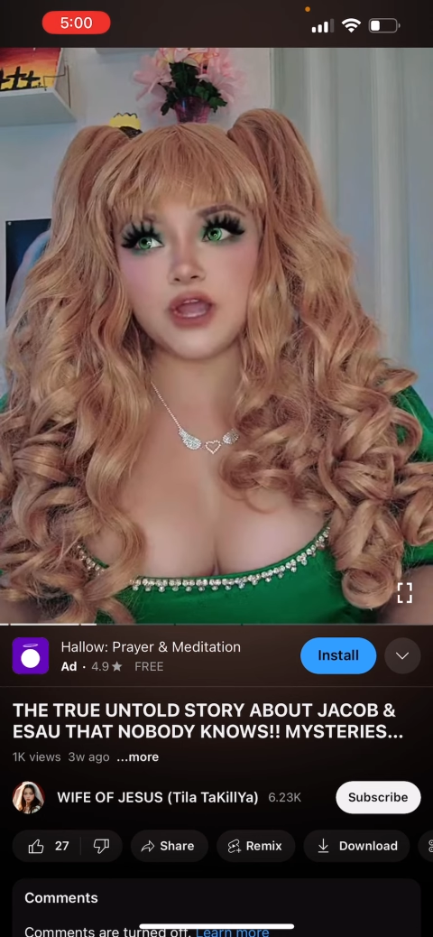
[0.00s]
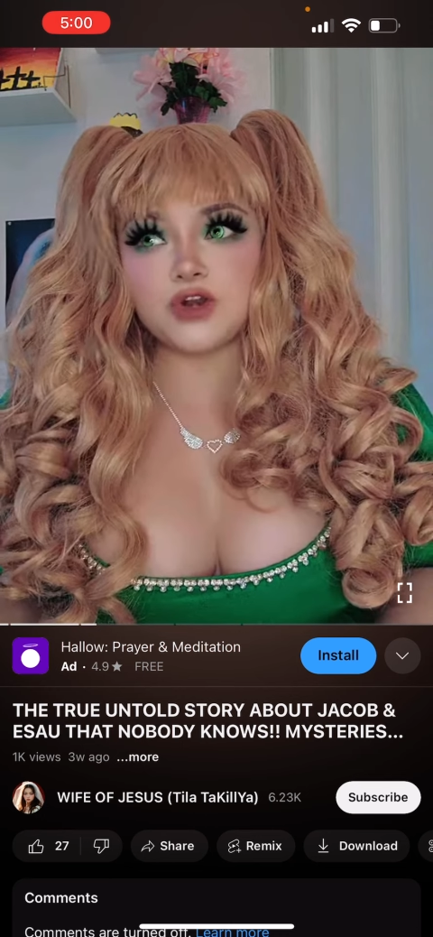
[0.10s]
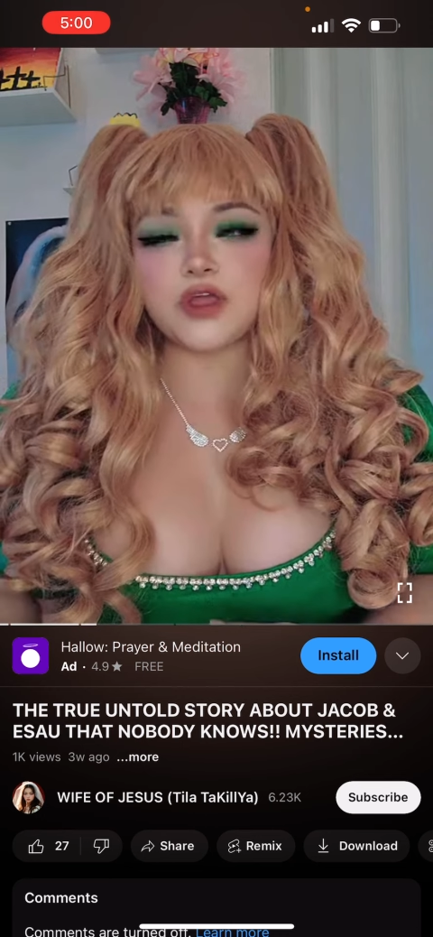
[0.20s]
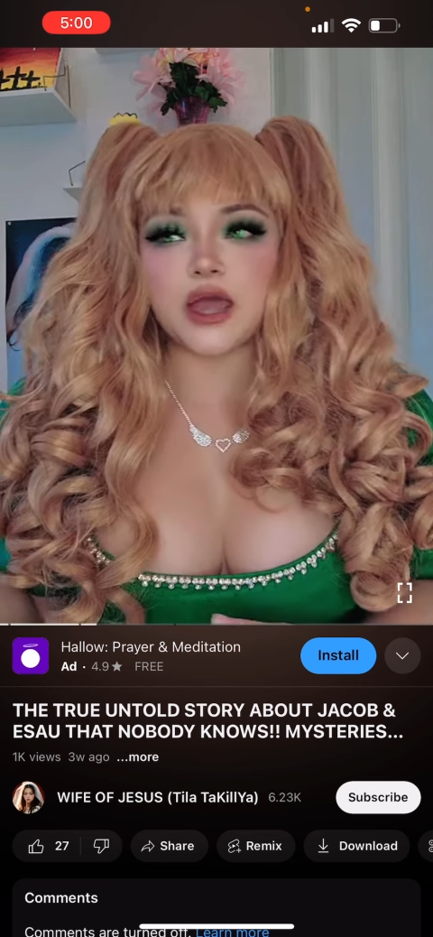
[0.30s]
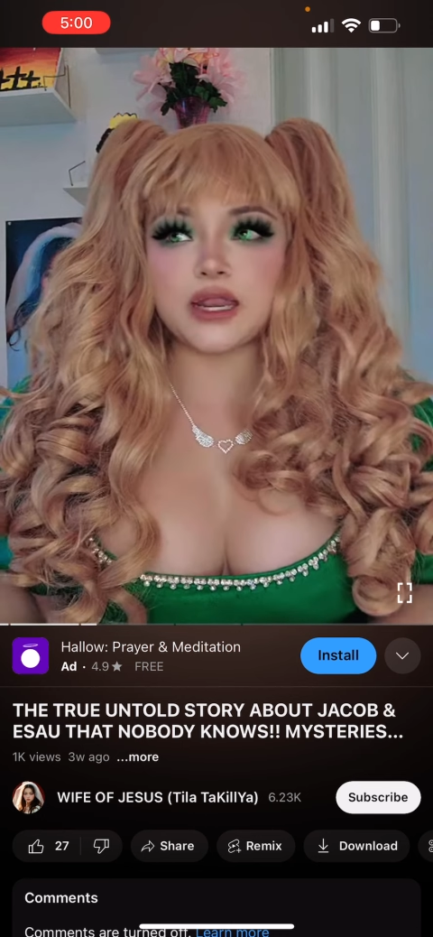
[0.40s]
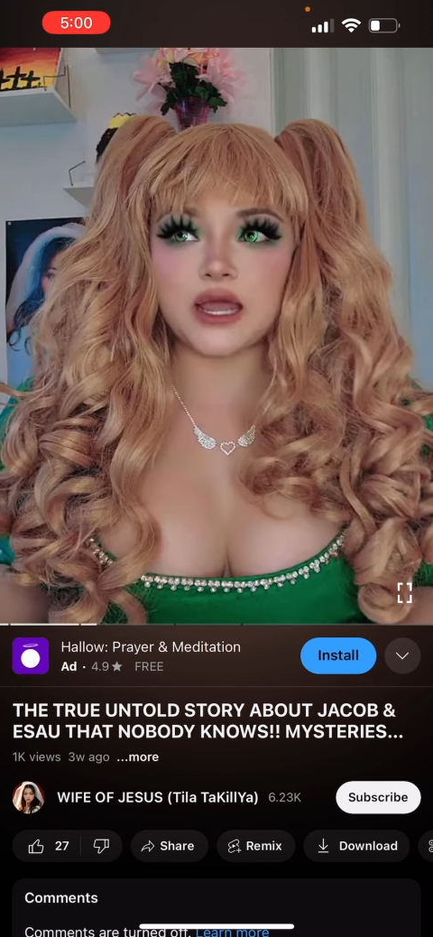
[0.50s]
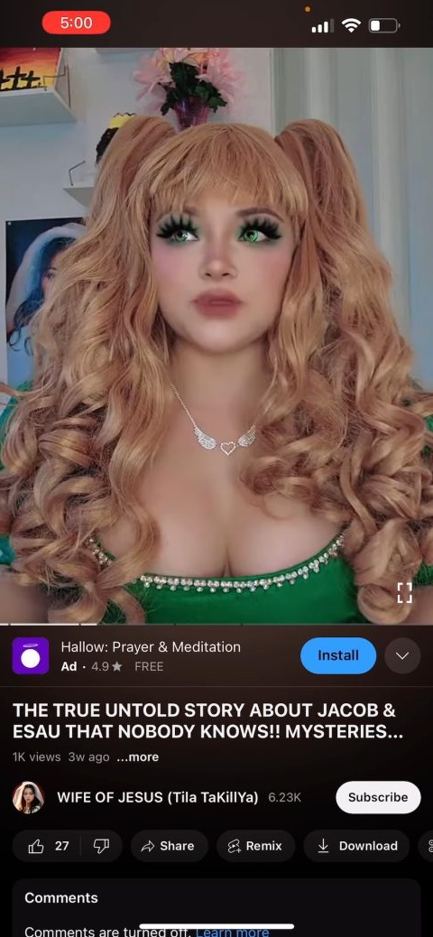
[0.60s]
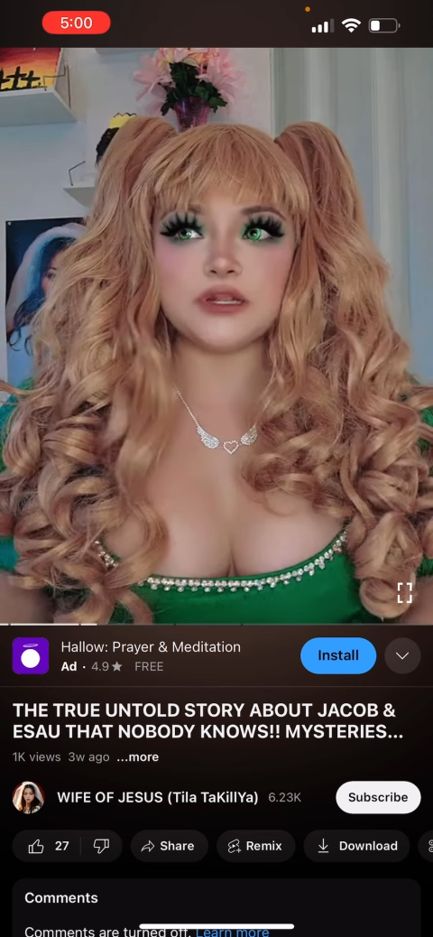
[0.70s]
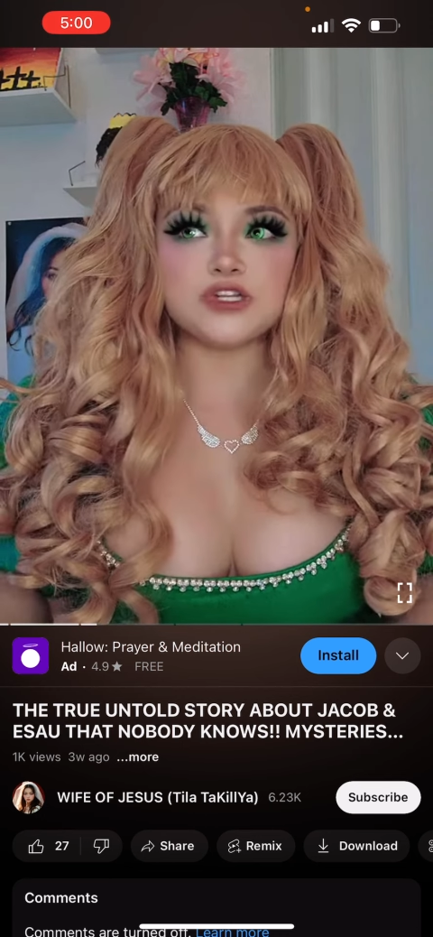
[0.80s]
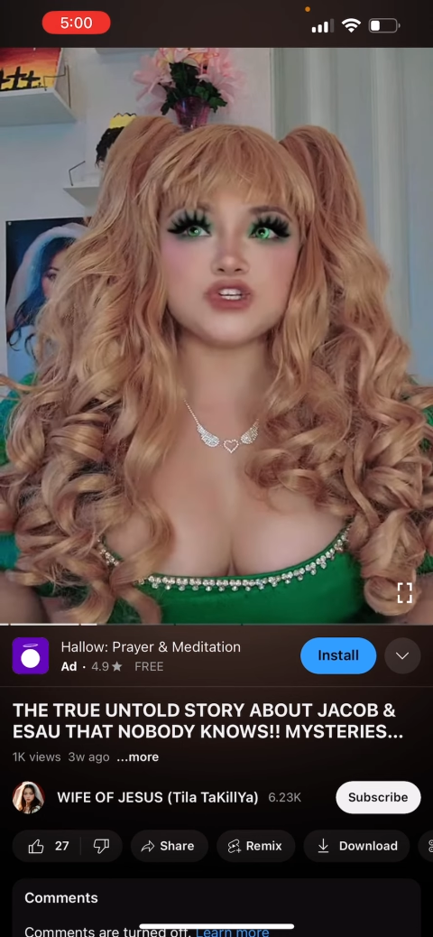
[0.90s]
later that he
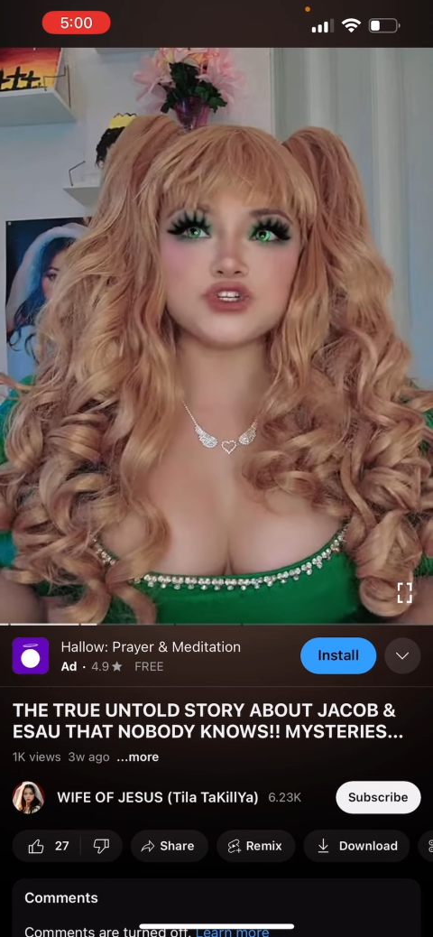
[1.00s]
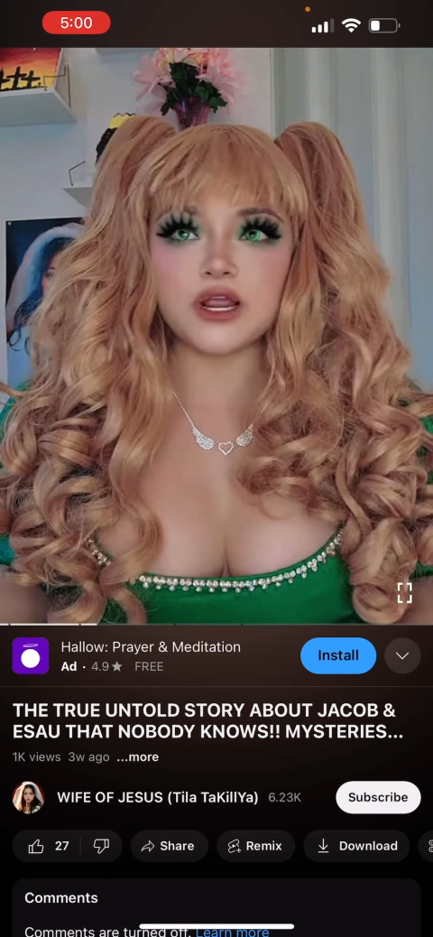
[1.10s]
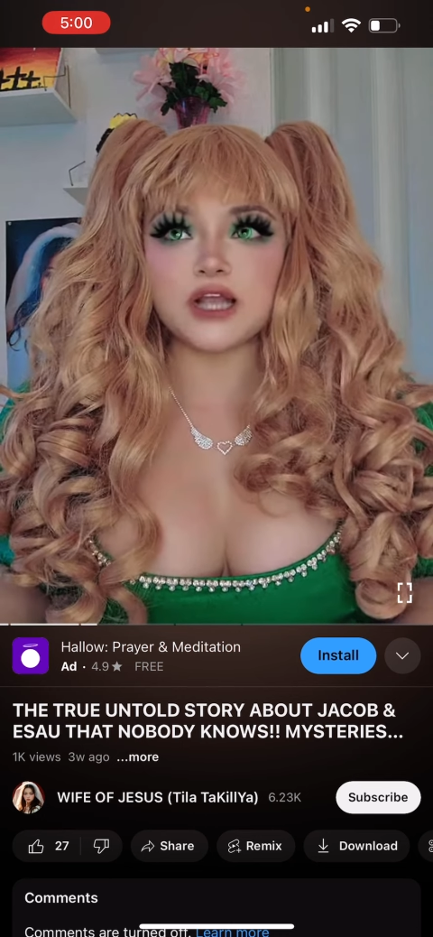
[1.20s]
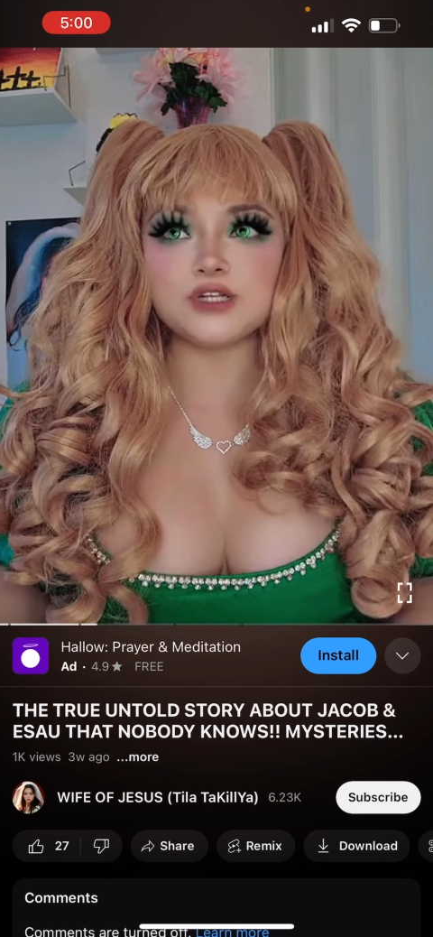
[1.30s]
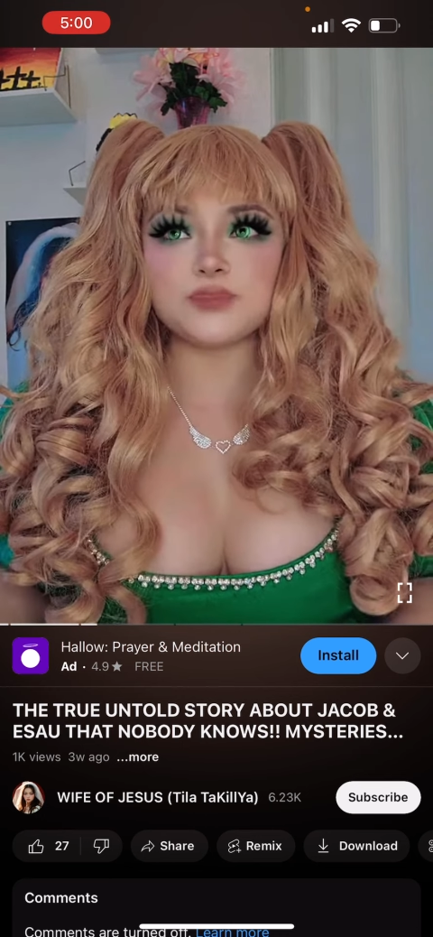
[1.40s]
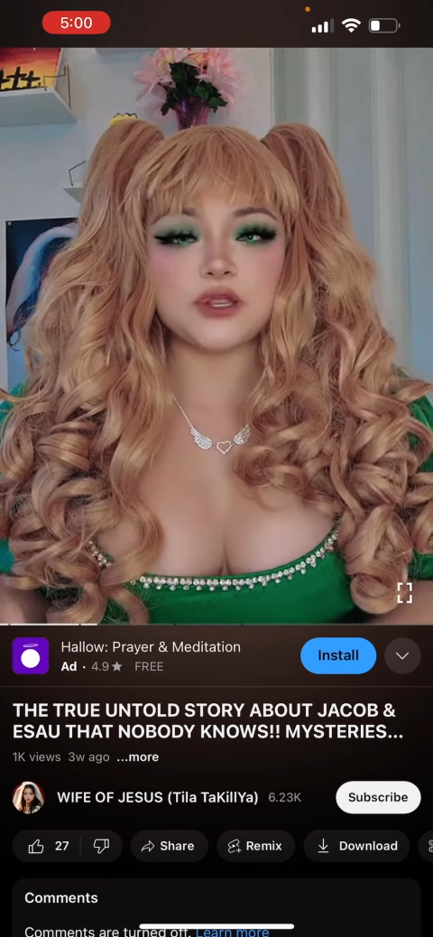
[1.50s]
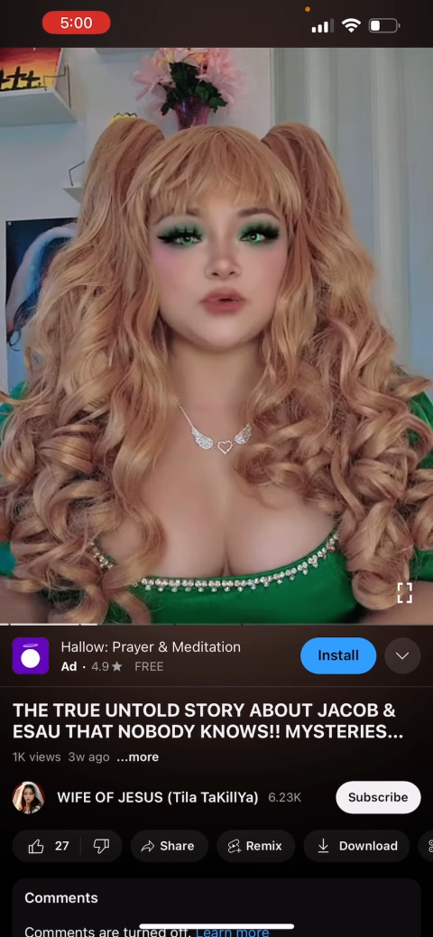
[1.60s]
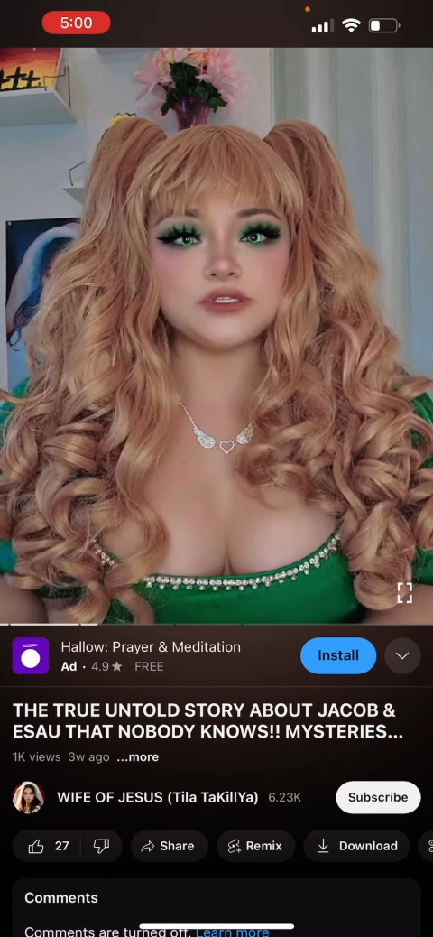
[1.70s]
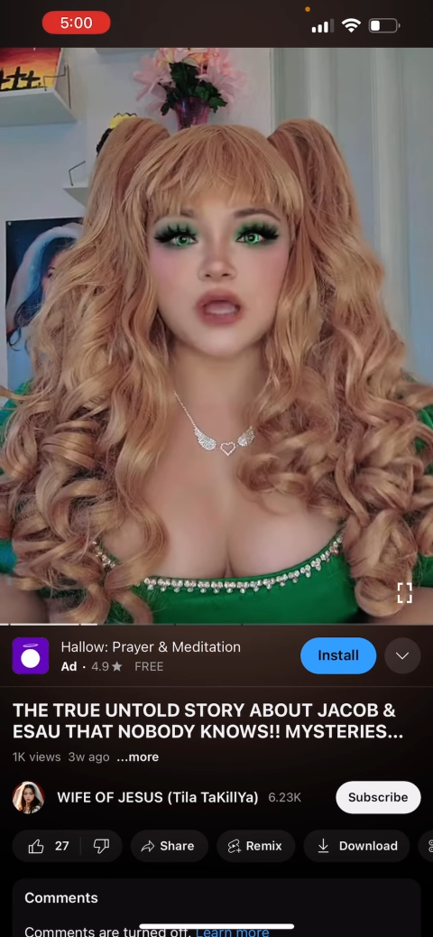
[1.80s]
had been tricked but he was